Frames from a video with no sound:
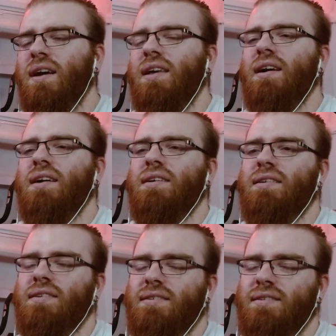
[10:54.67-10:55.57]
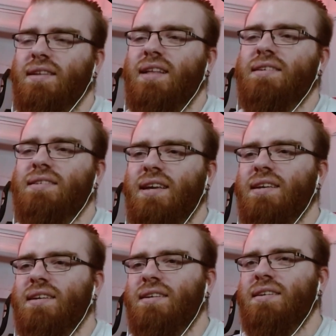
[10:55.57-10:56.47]
Oh yeah, that's the thing.
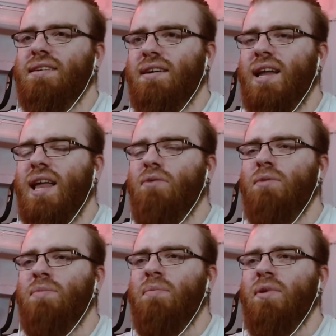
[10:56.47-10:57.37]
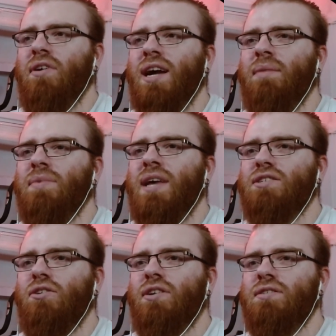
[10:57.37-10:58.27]
I like when people grab their
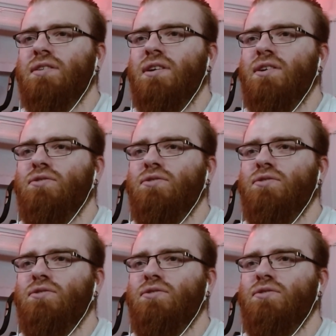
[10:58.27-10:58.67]
stories